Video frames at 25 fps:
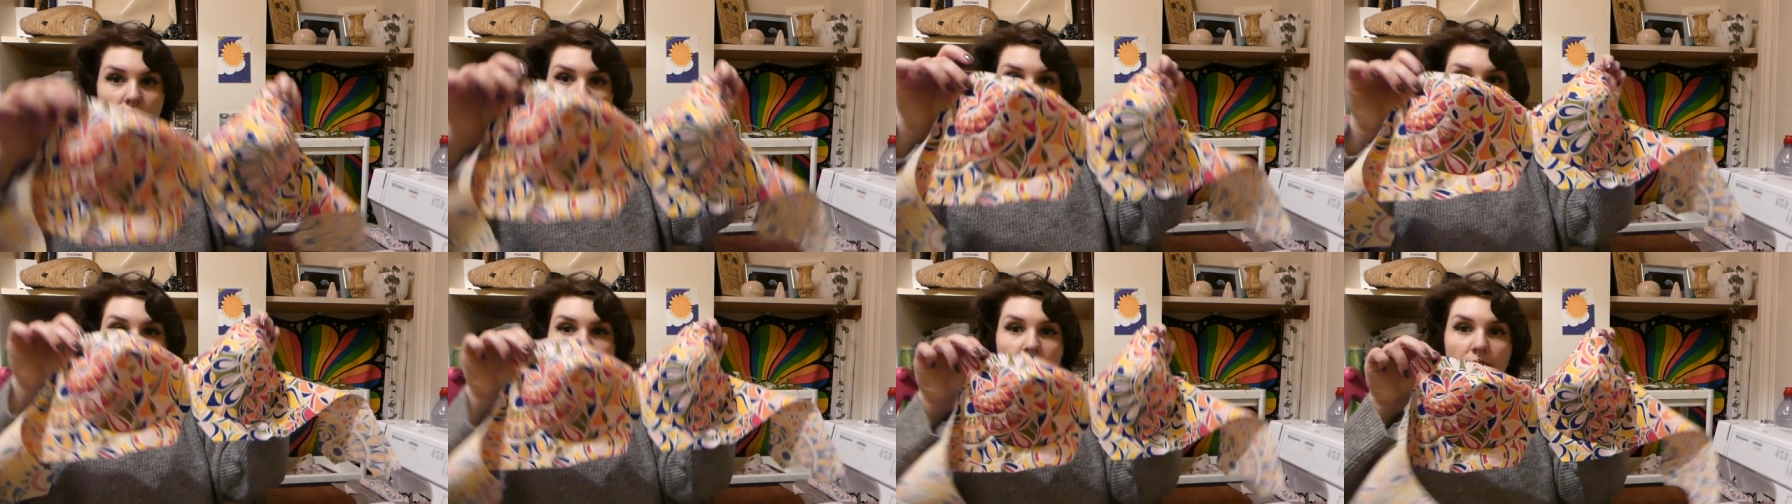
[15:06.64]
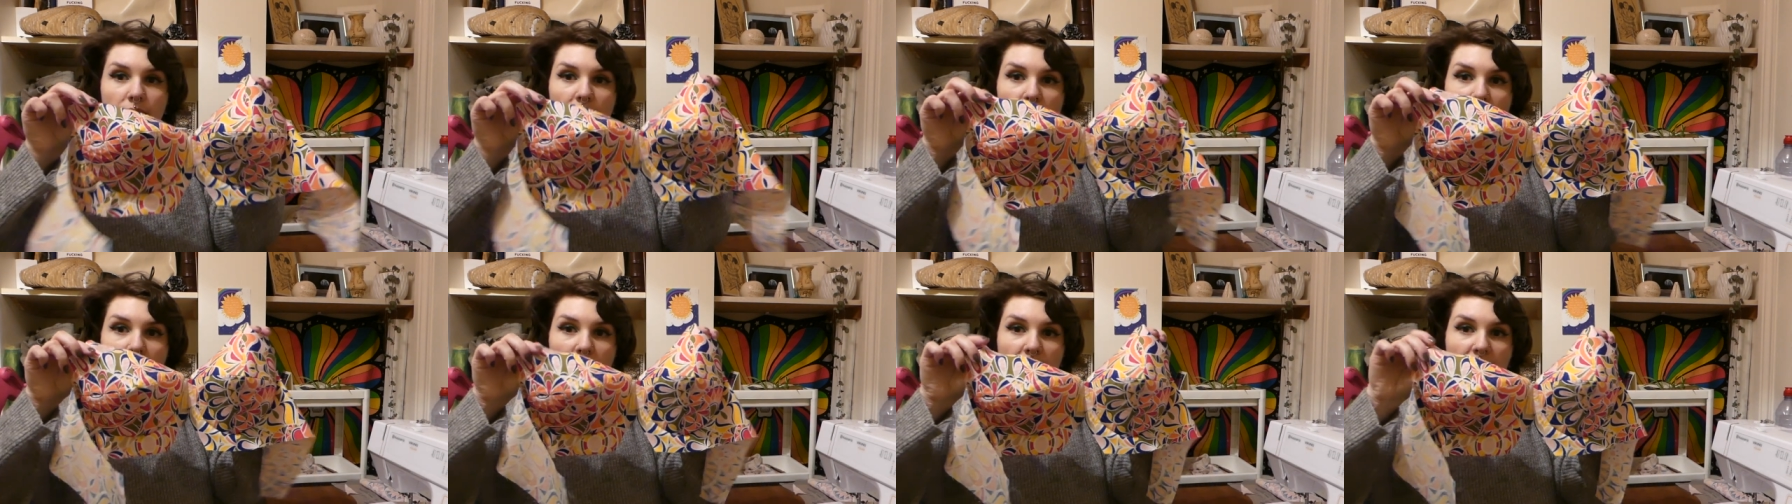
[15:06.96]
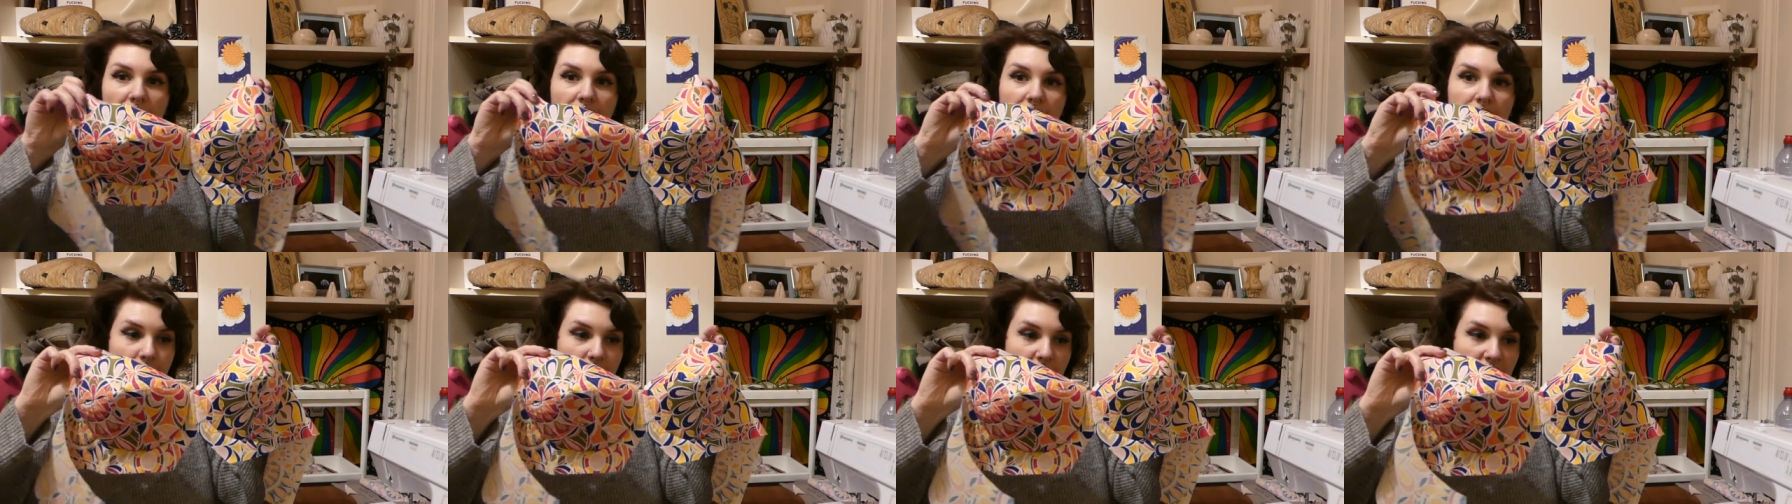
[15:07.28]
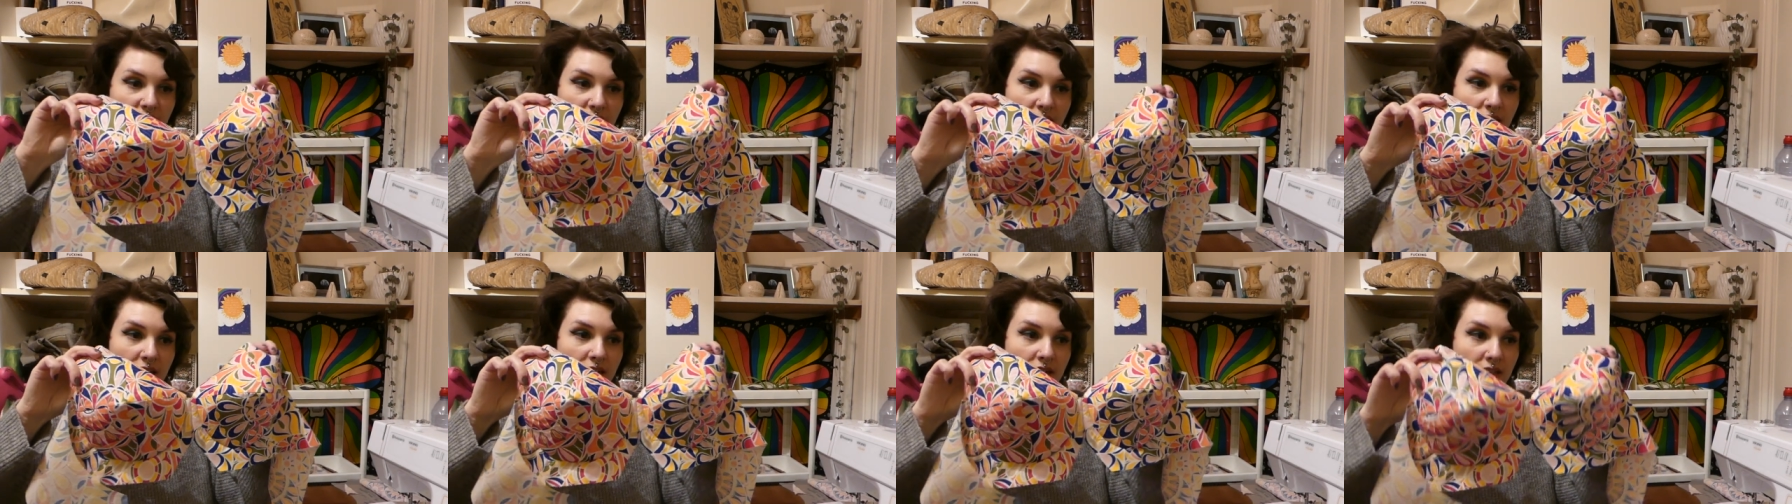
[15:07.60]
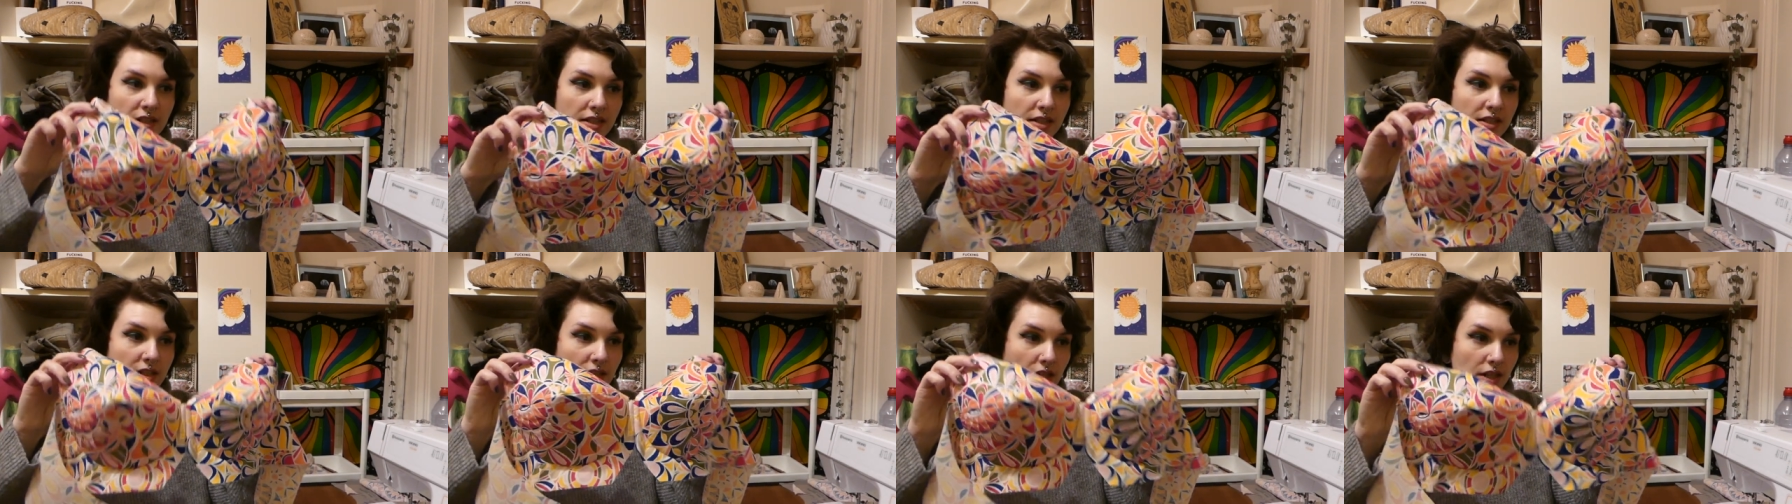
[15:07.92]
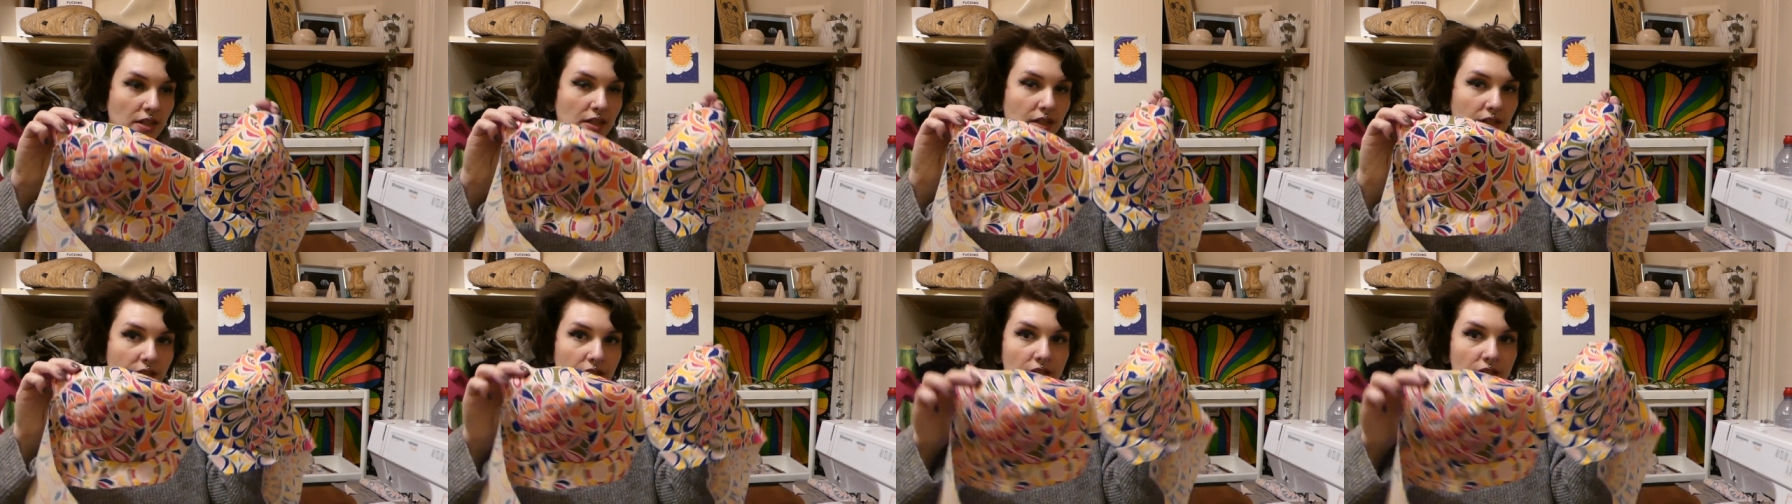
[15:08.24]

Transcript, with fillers: This is where we're at, and it is starting